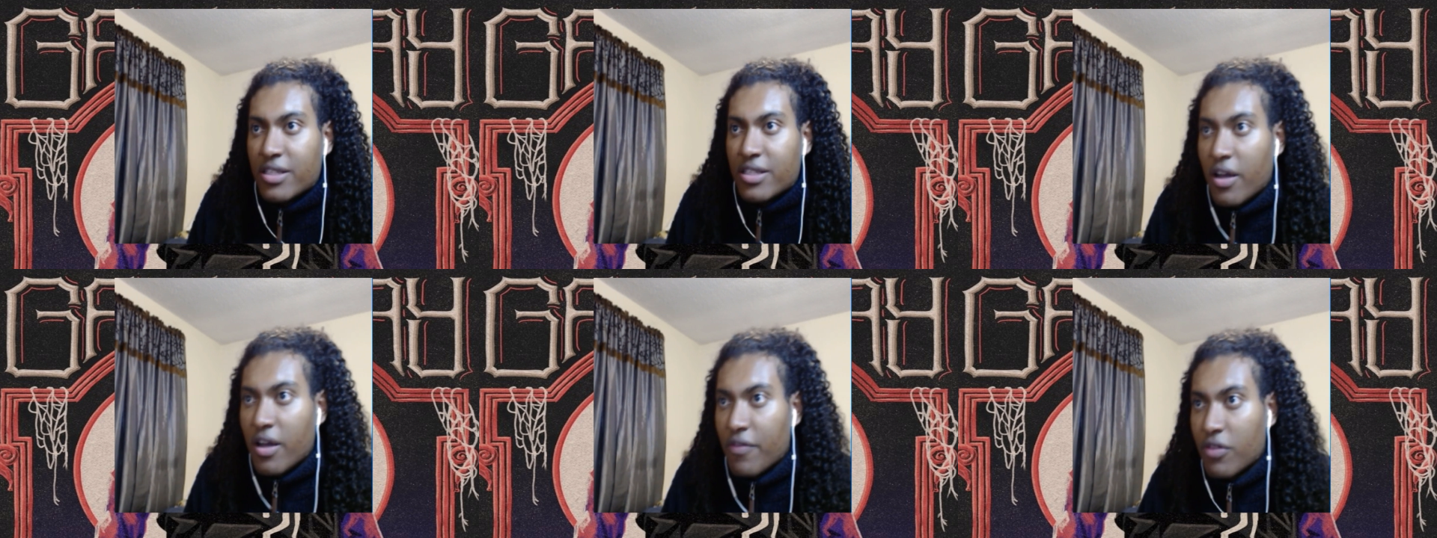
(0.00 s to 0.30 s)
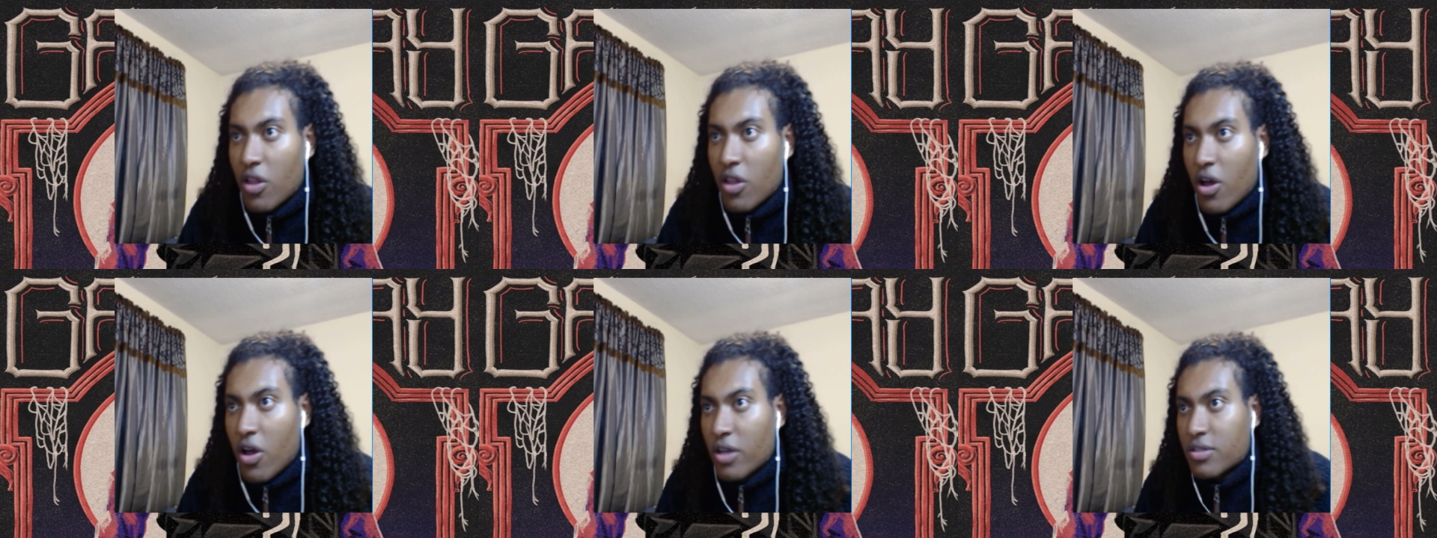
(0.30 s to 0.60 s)
-to -back
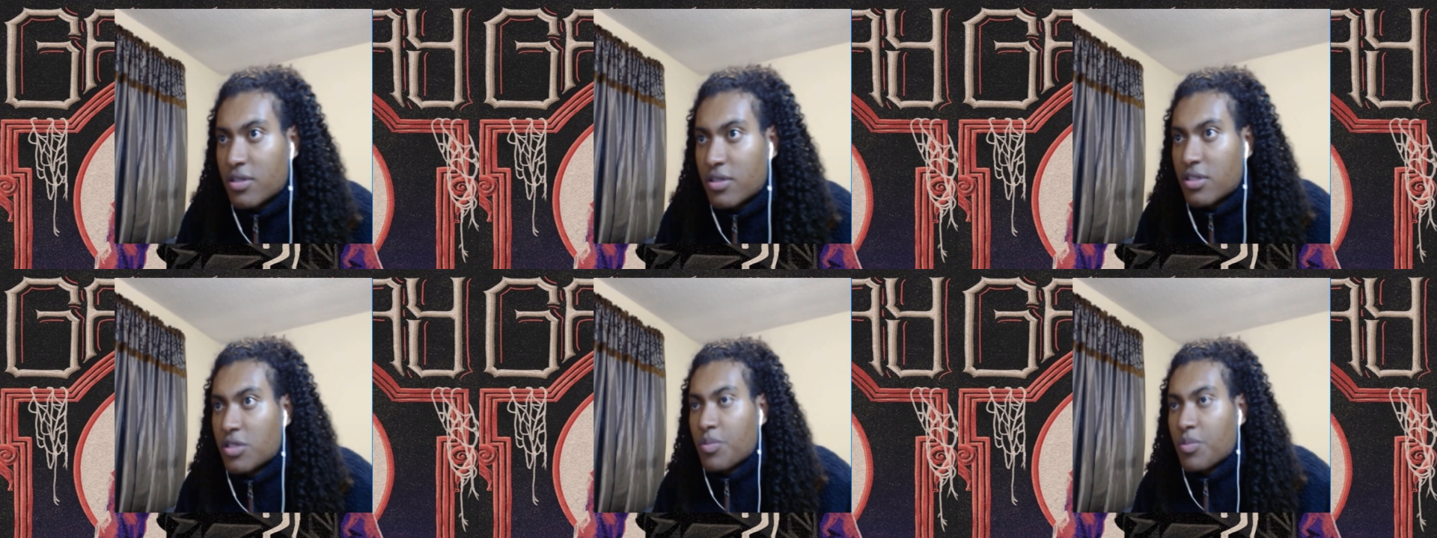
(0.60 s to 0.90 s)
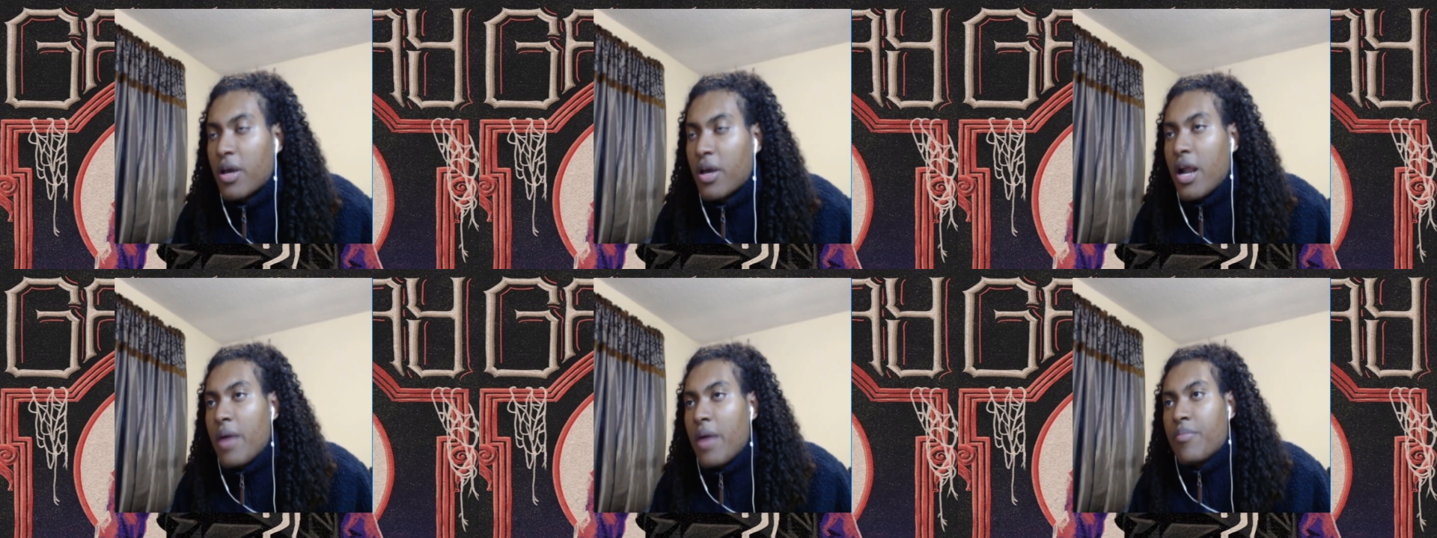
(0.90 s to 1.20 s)
tough losses,
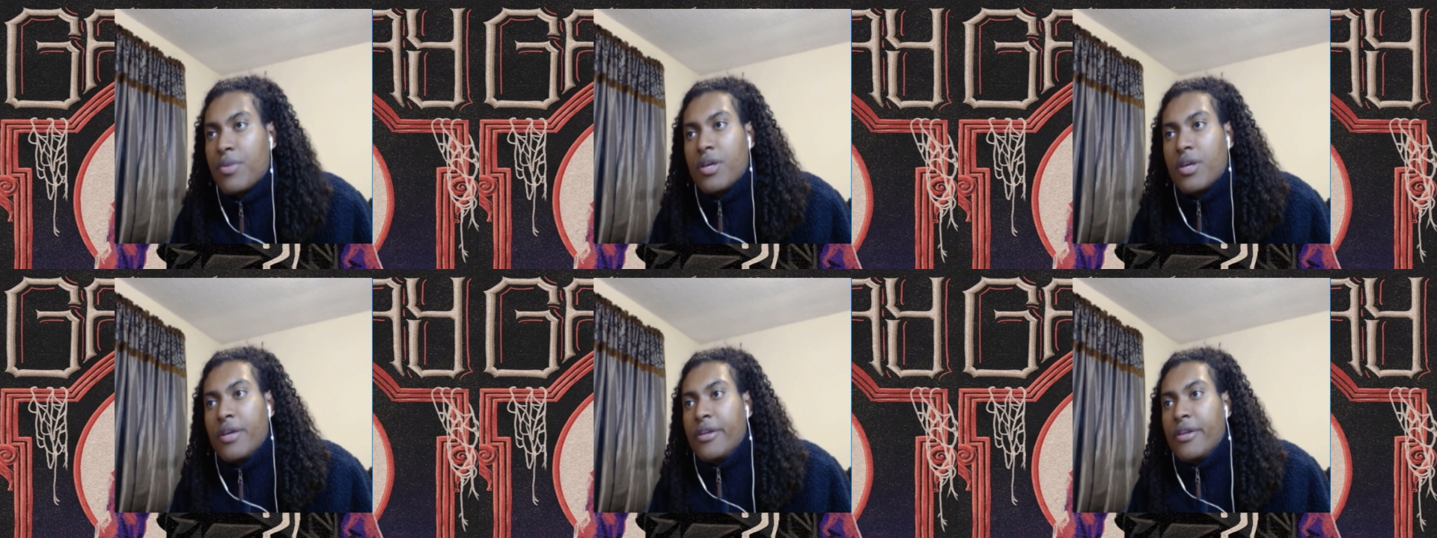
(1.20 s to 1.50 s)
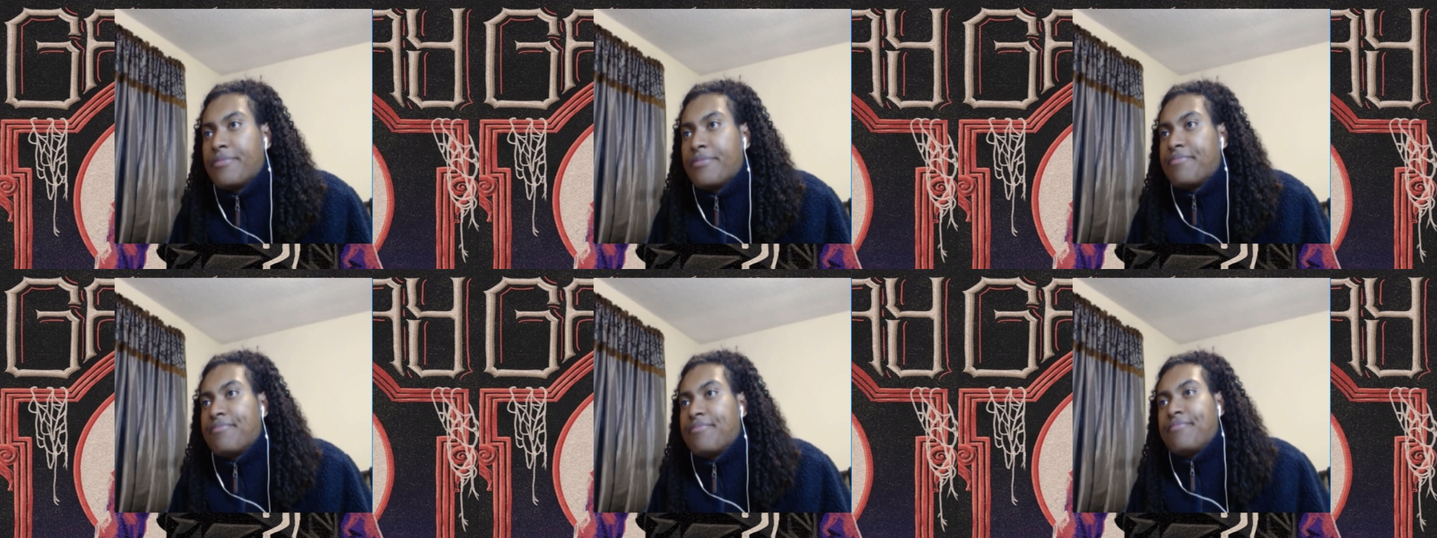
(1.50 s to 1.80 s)
but I mean,